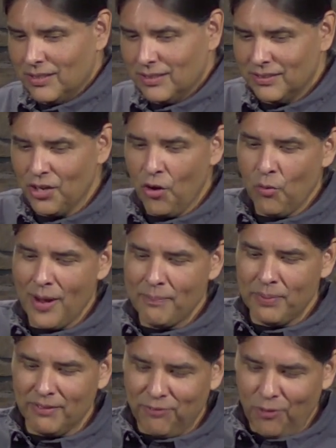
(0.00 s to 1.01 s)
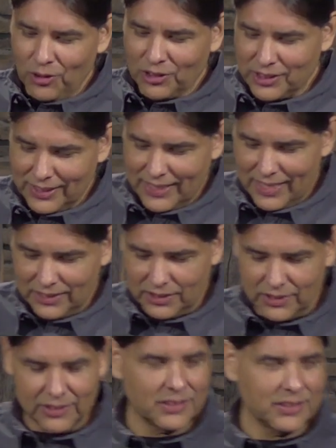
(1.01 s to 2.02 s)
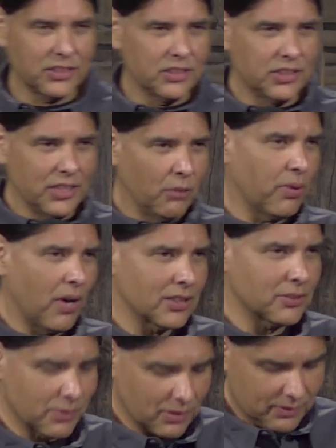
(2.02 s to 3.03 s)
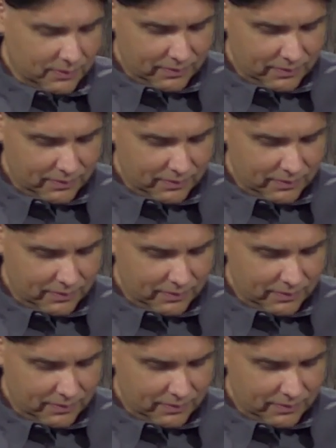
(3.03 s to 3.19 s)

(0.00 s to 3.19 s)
no weapon forged against us shall prosper.